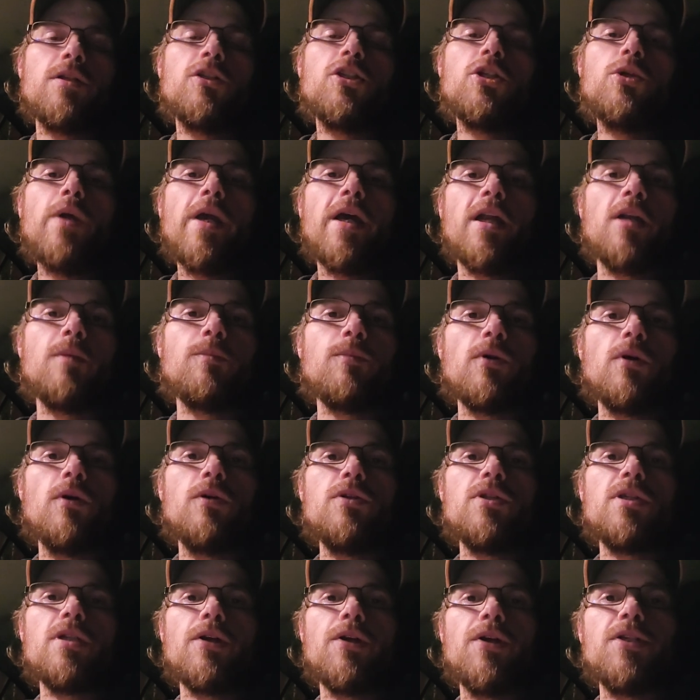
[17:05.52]
the two-handed
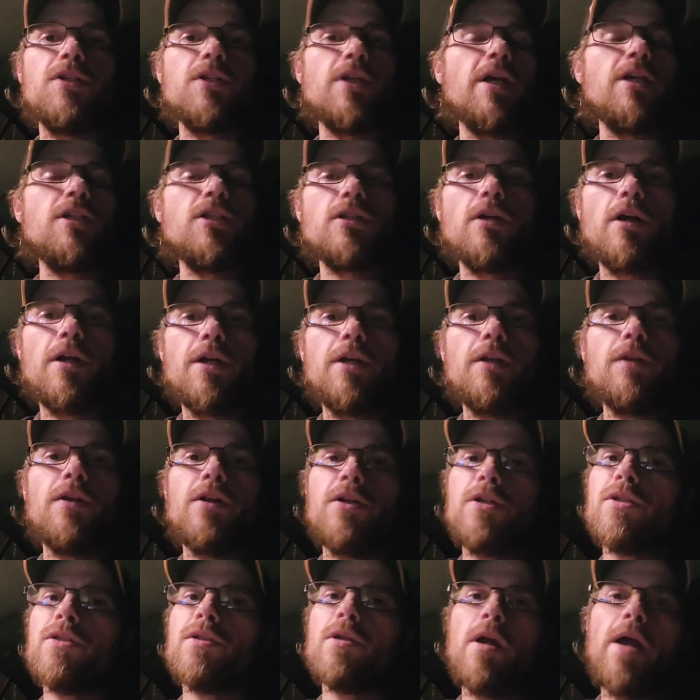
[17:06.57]
pros series that I started.
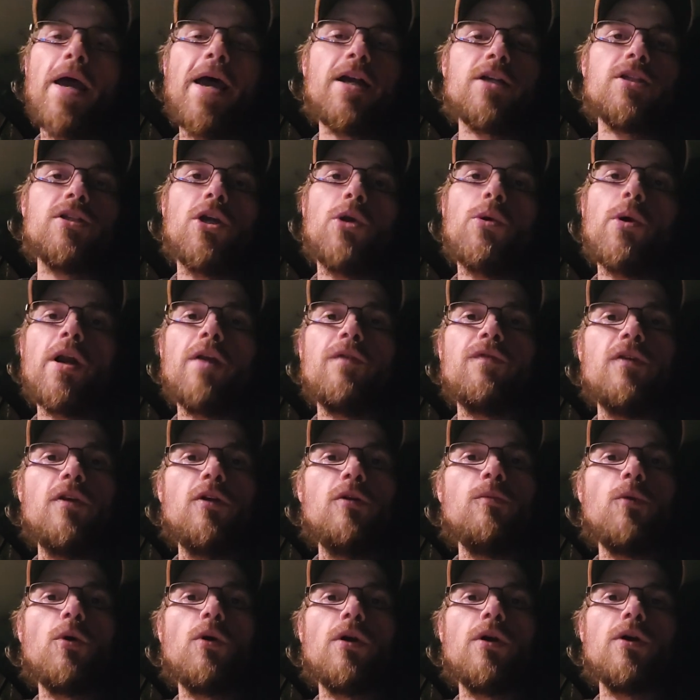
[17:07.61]
There's actually quite a
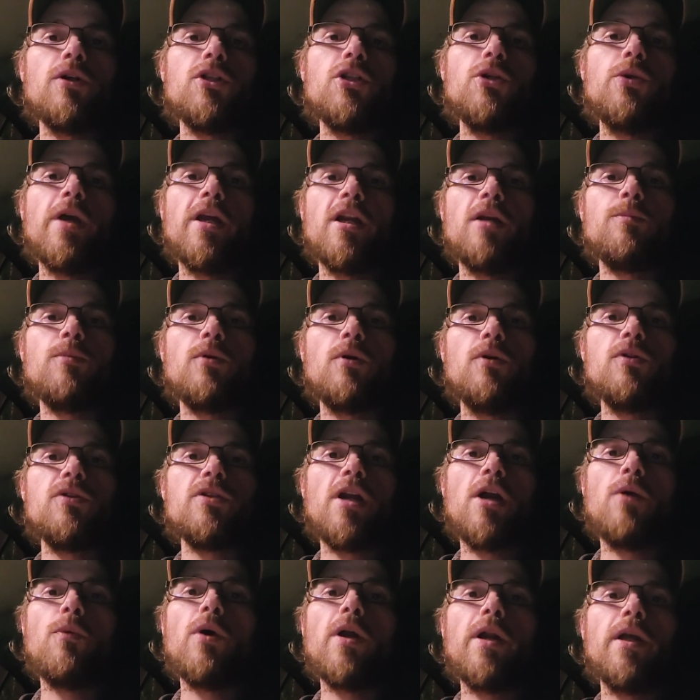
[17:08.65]
few more two-handed pros that
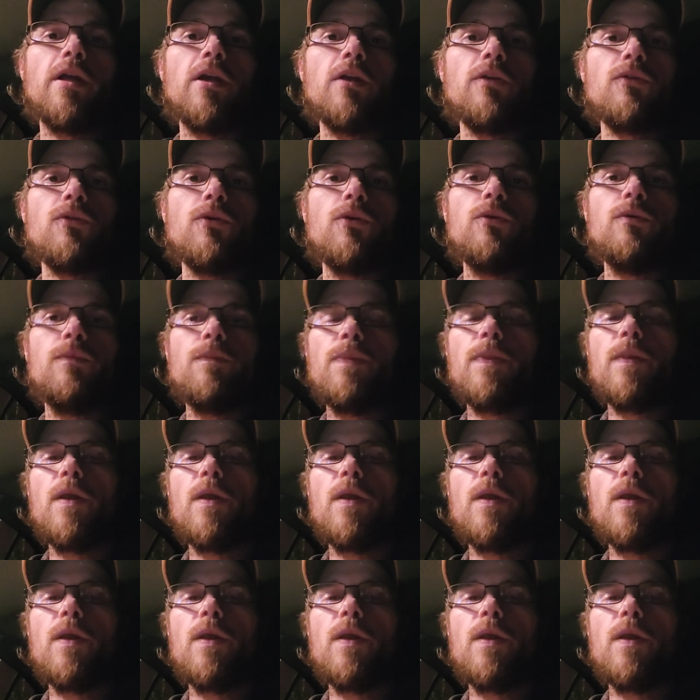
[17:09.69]
I want to get through.